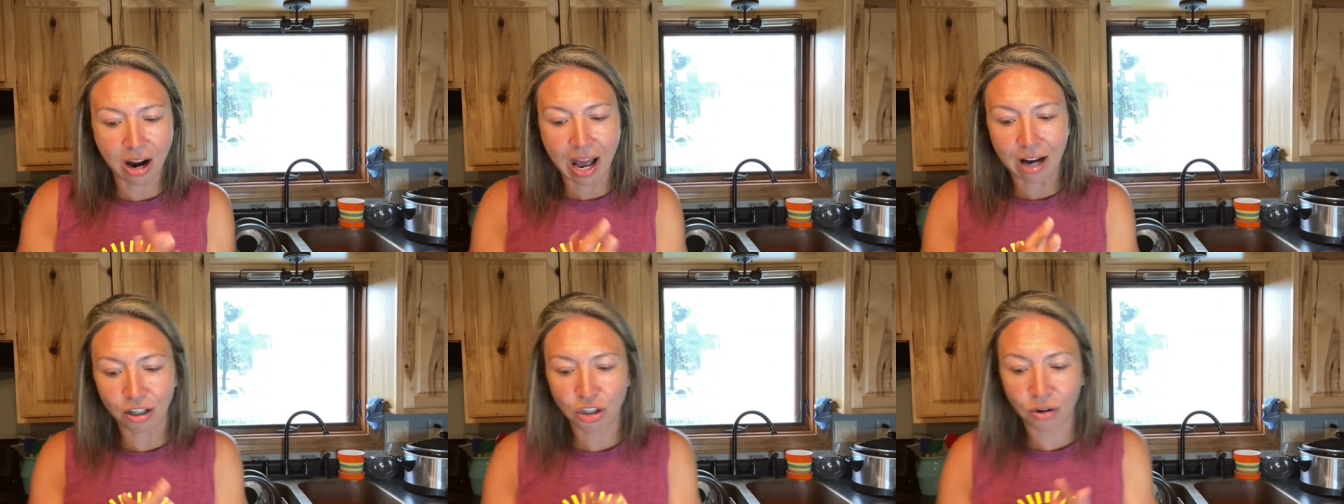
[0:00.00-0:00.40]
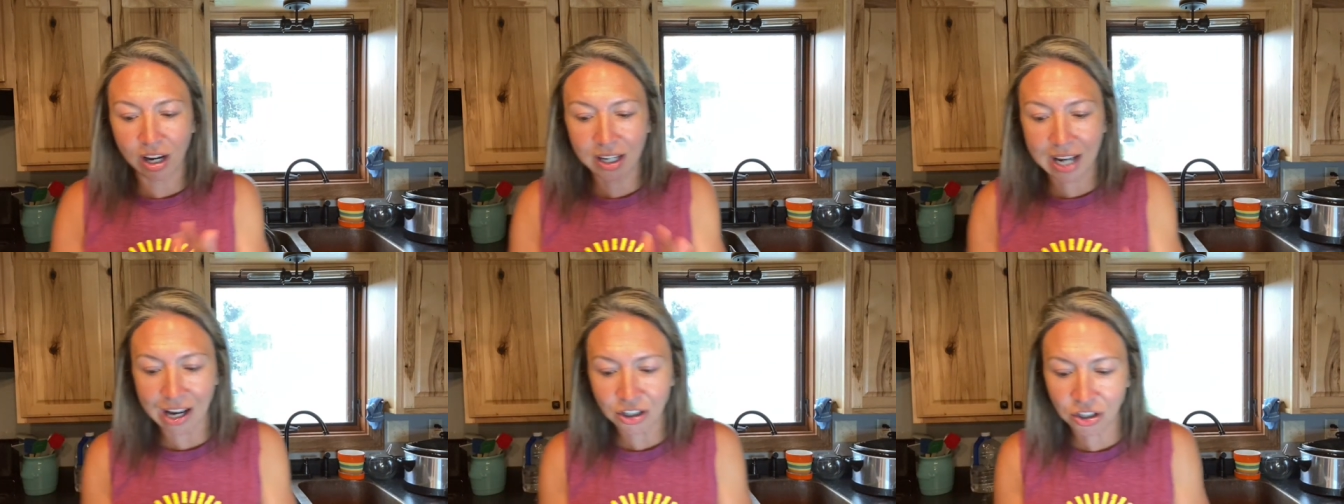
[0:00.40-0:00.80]
I had a
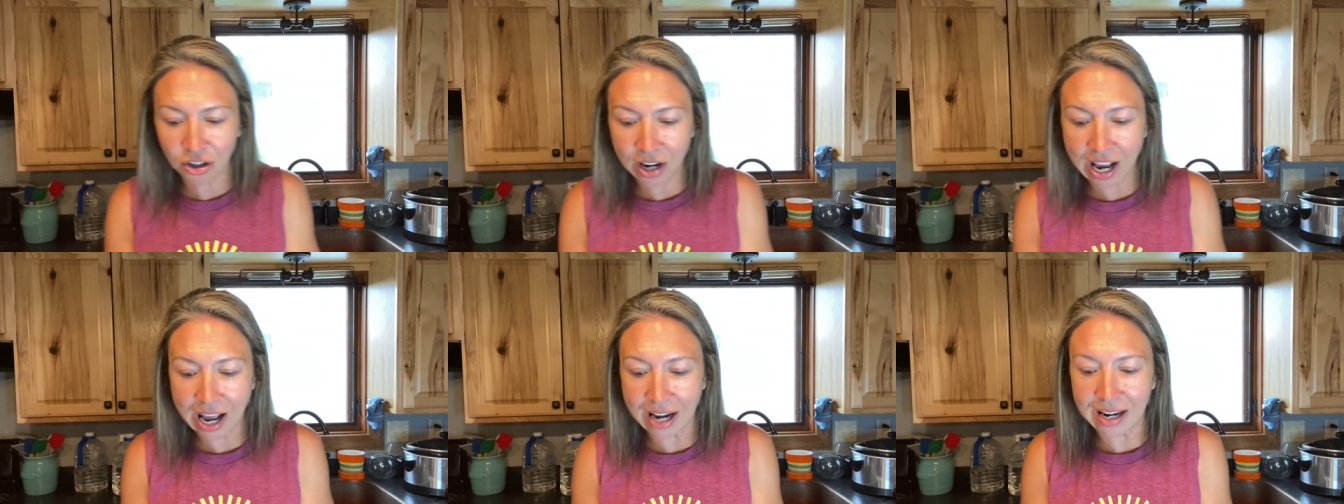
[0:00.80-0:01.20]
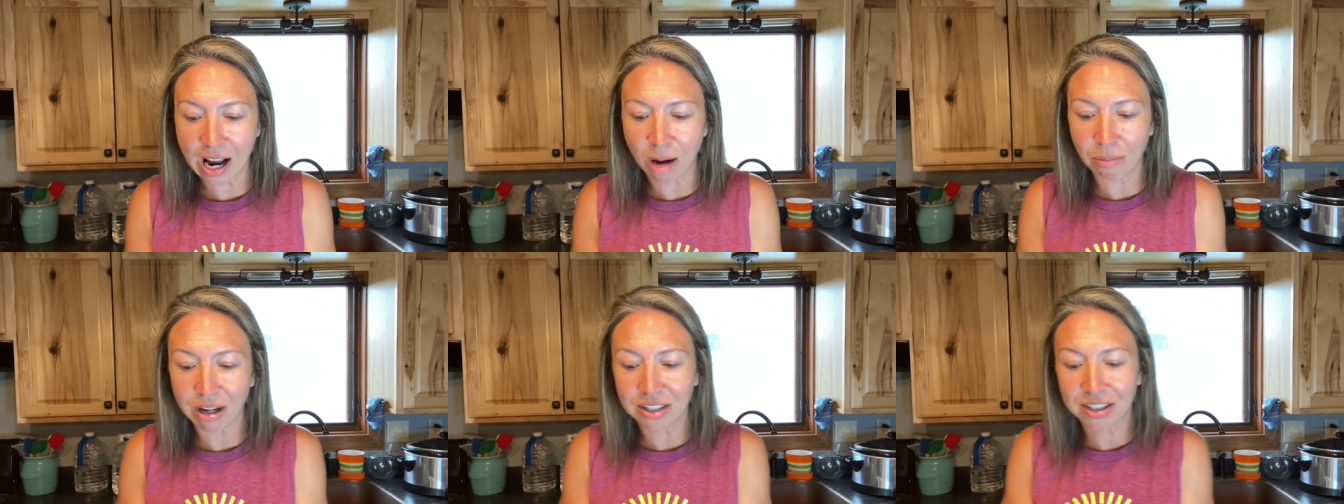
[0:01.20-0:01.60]
drink yesterday, and
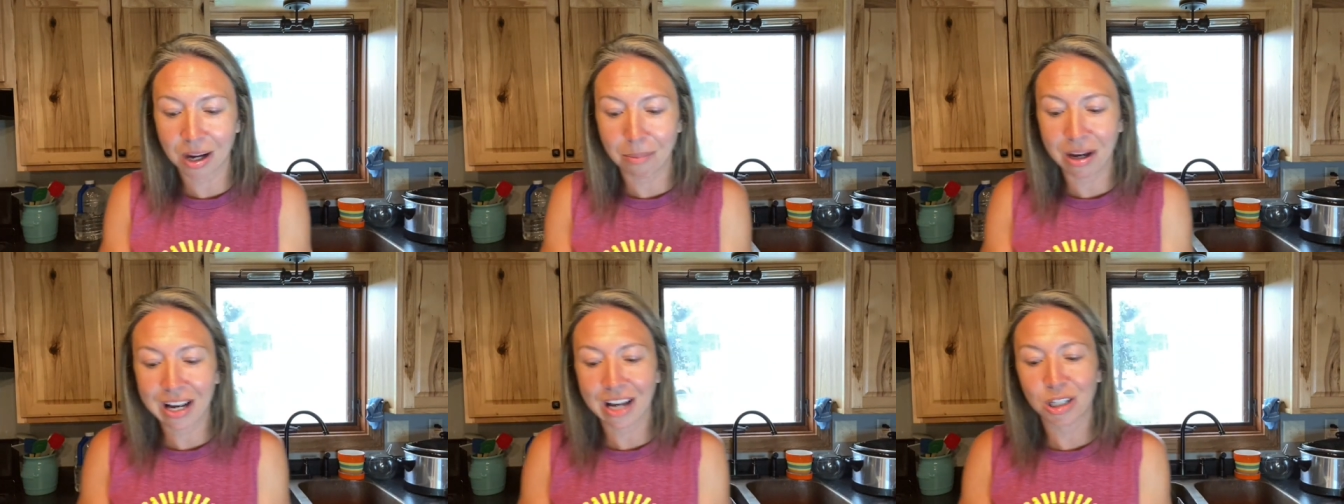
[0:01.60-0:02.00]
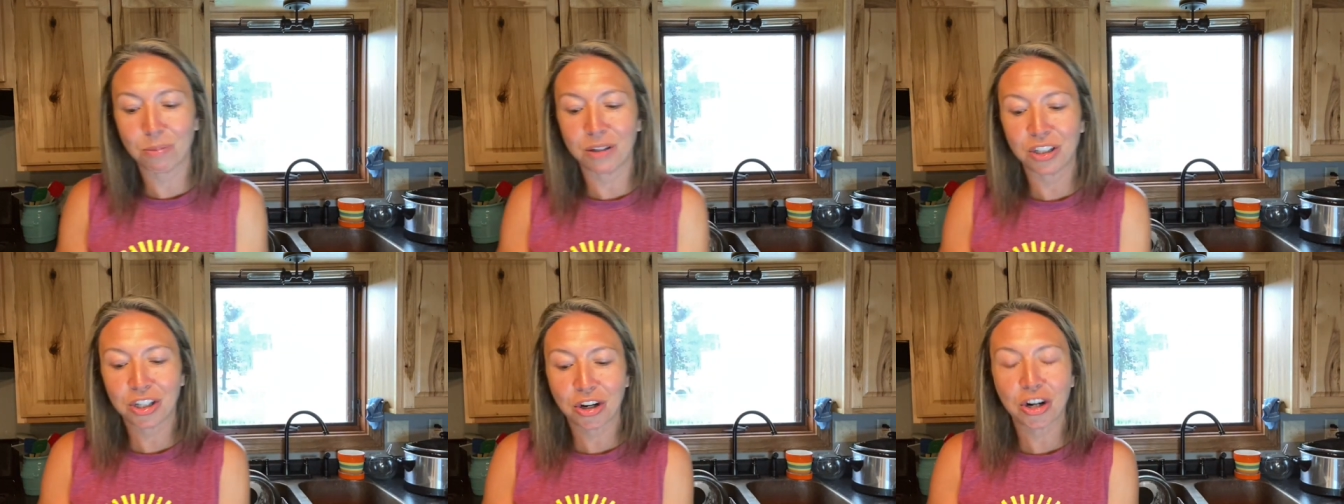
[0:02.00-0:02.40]
now my stomach has
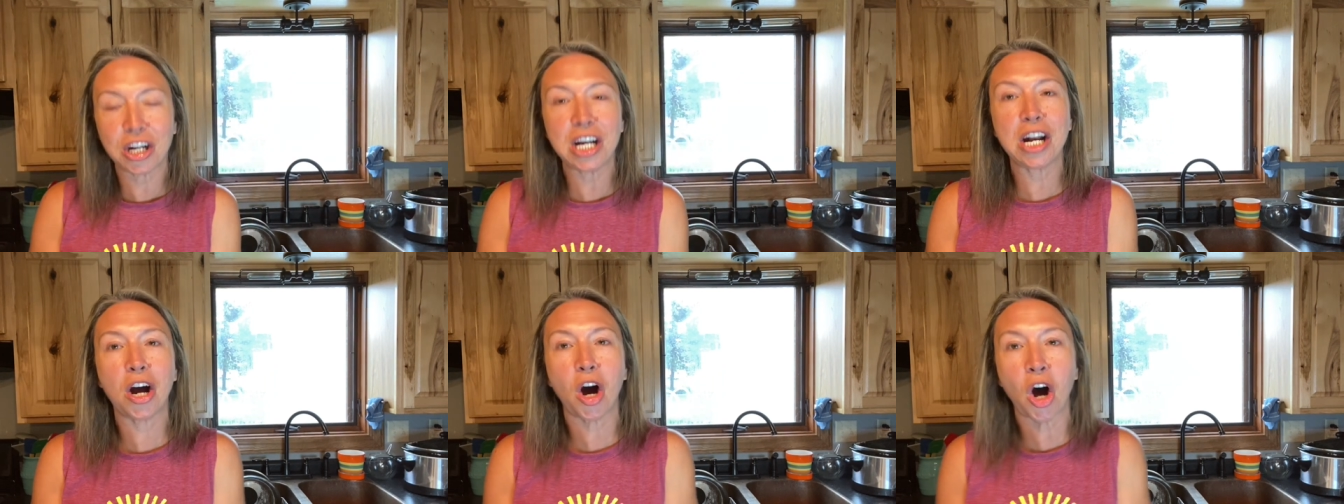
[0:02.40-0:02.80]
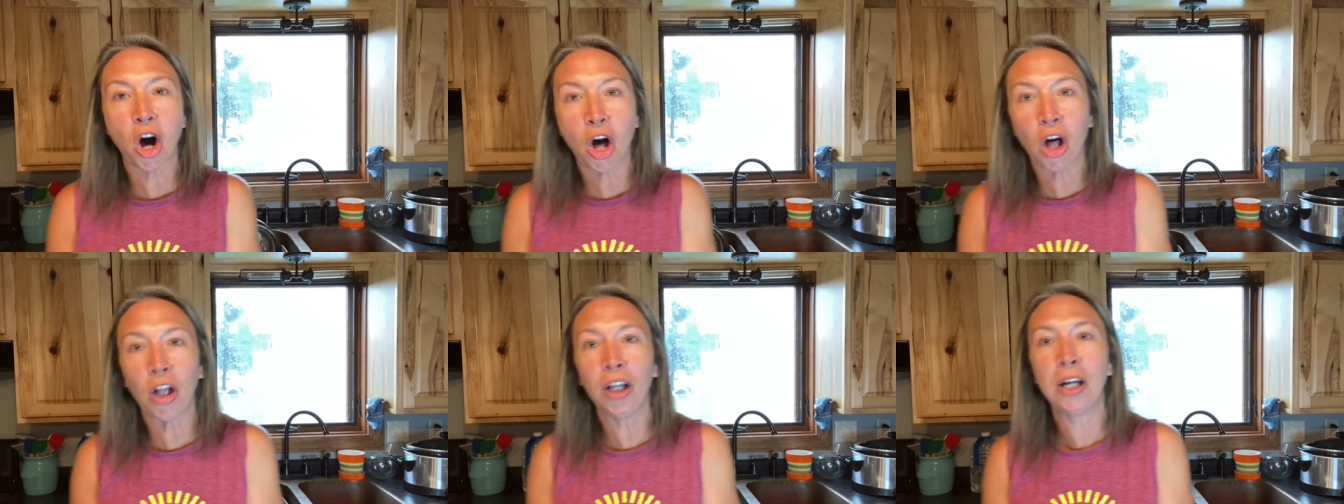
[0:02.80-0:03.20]
been turning
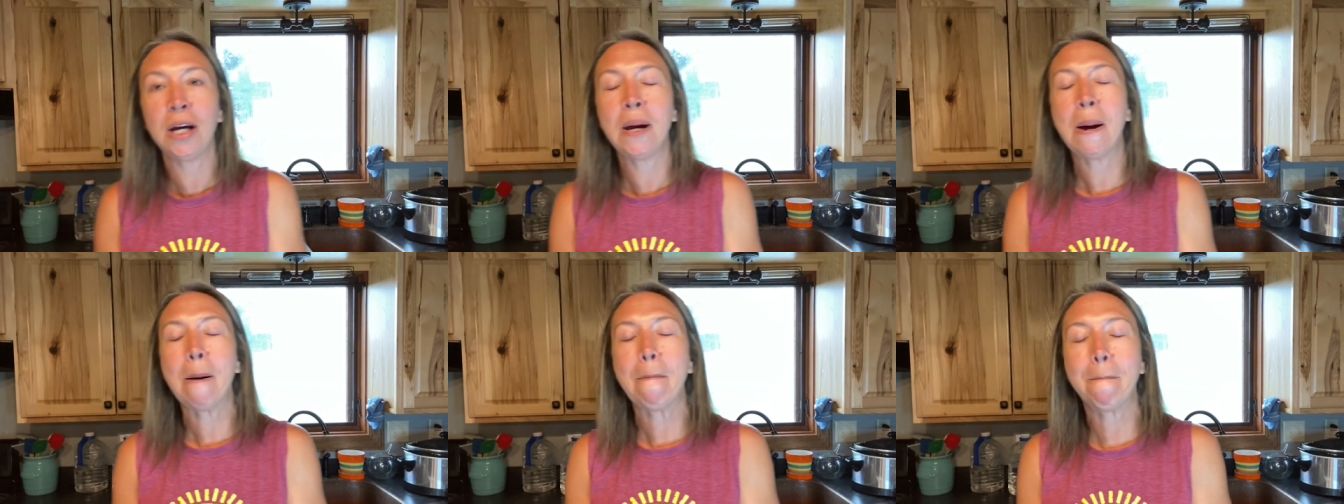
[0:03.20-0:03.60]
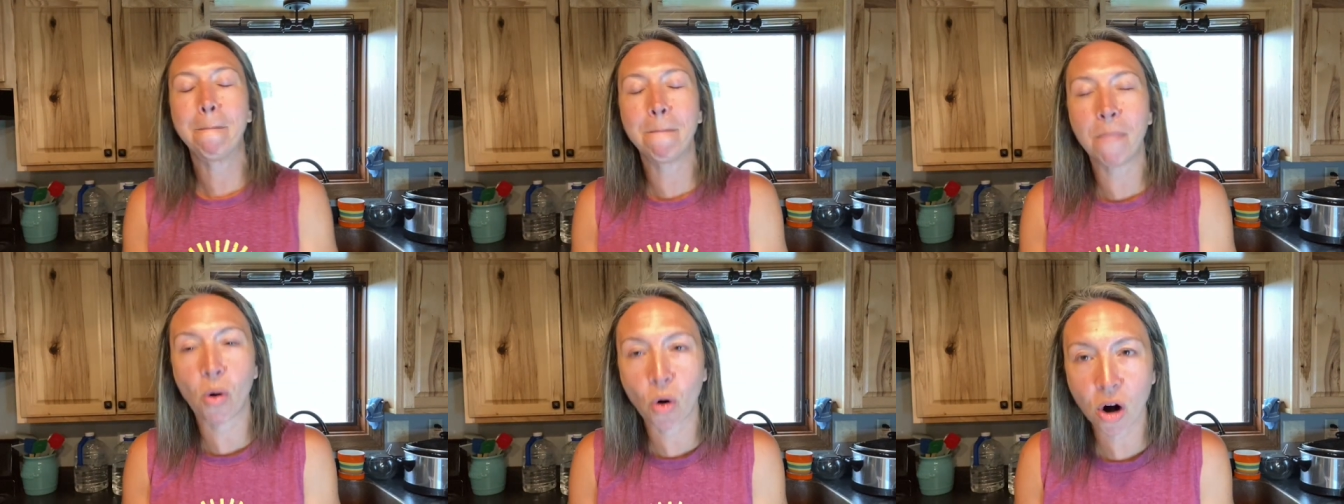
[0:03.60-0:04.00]
all
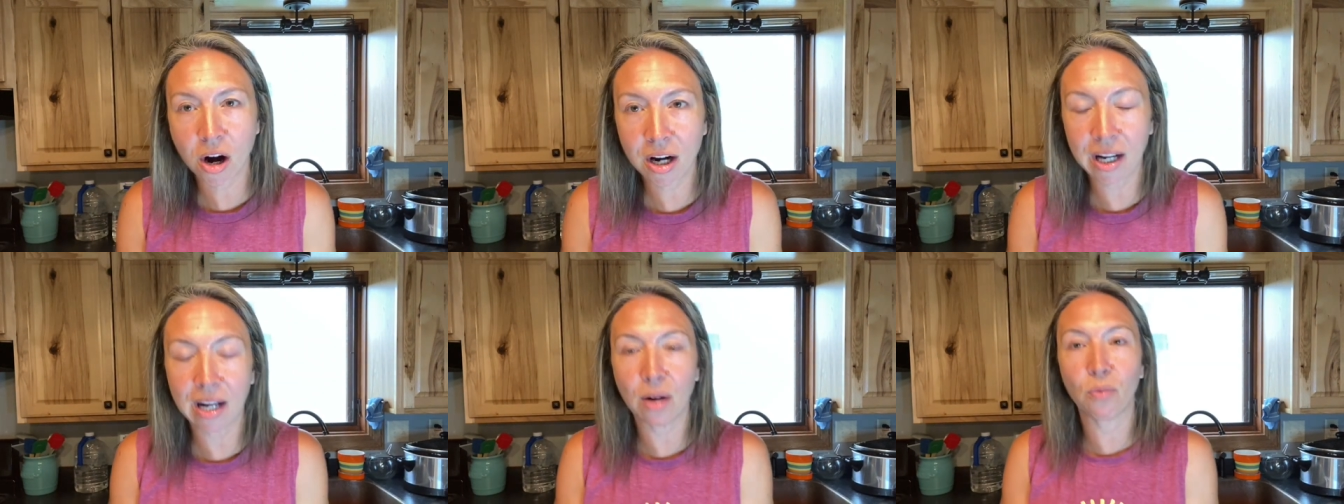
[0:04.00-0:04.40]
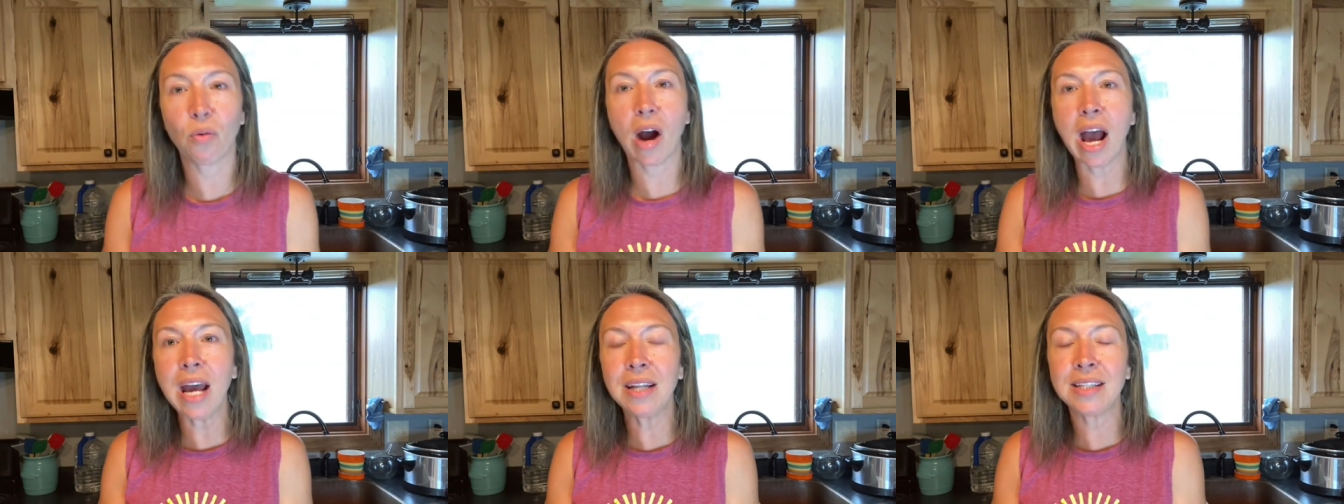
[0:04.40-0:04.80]
morning,
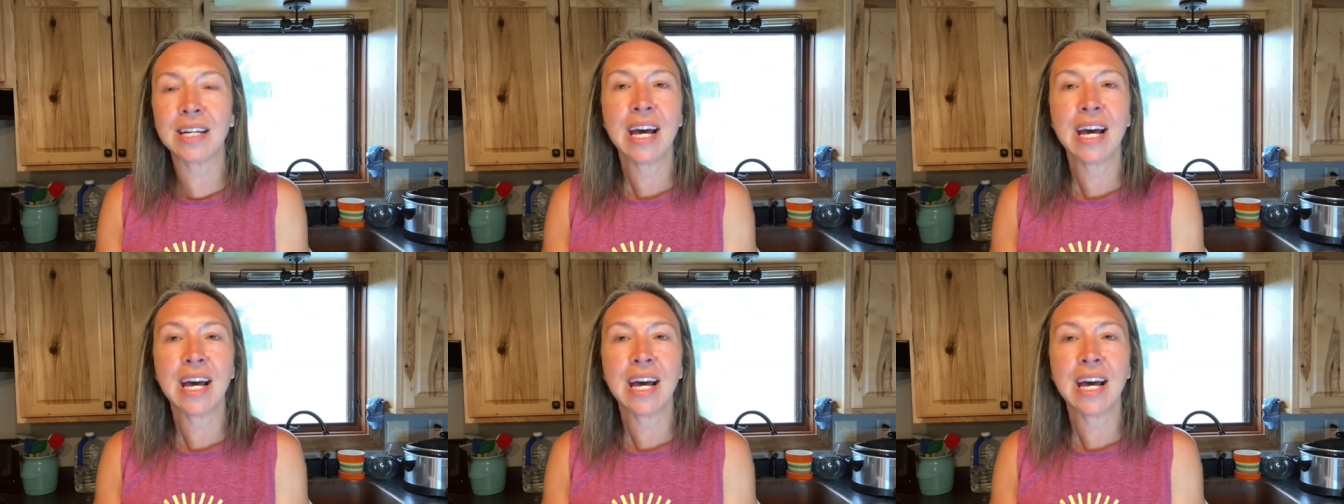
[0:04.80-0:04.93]
right?